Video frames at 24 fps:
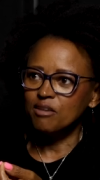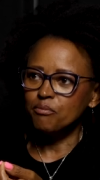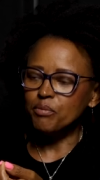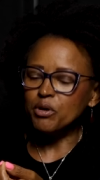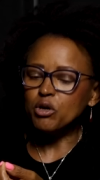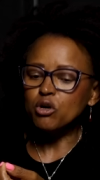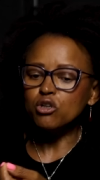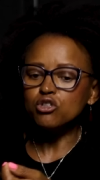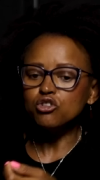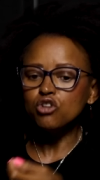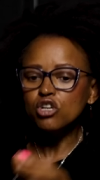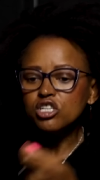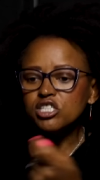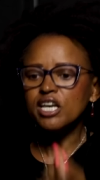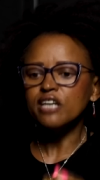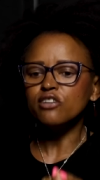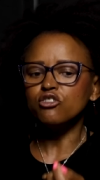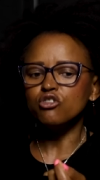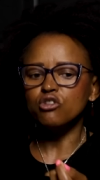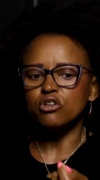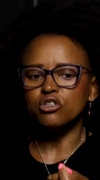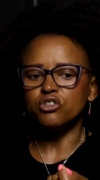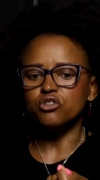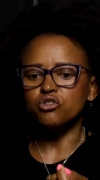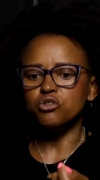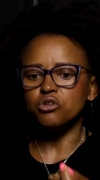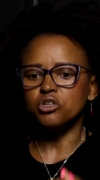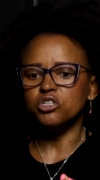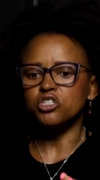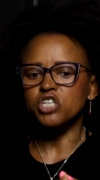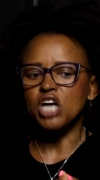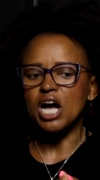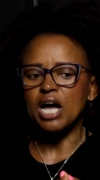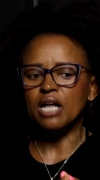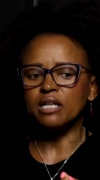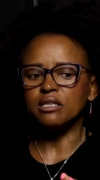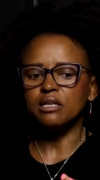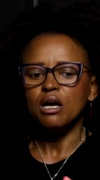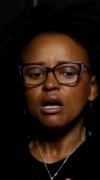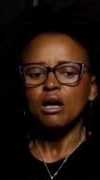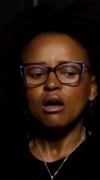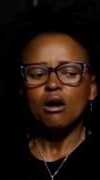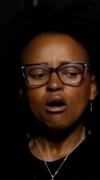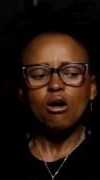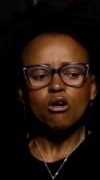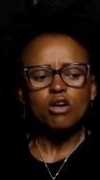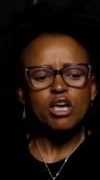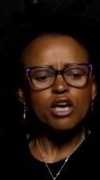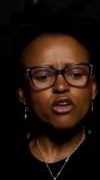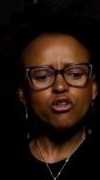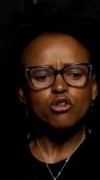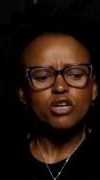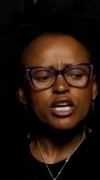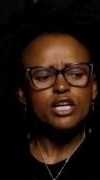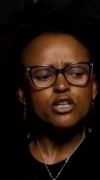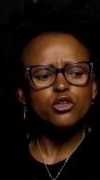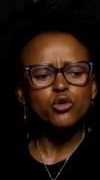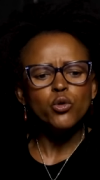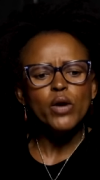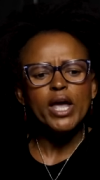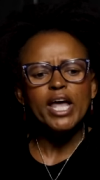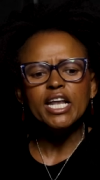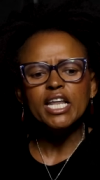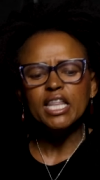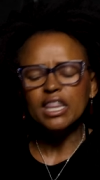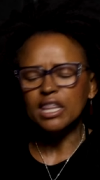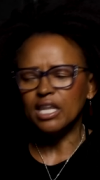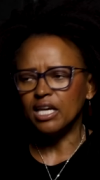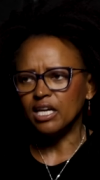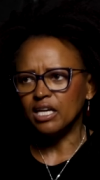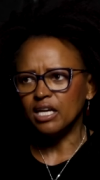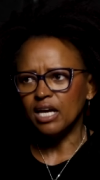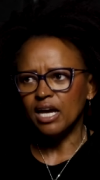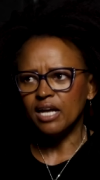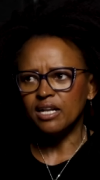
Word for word: Because you're saying to a, to your child, okay, you can do anything,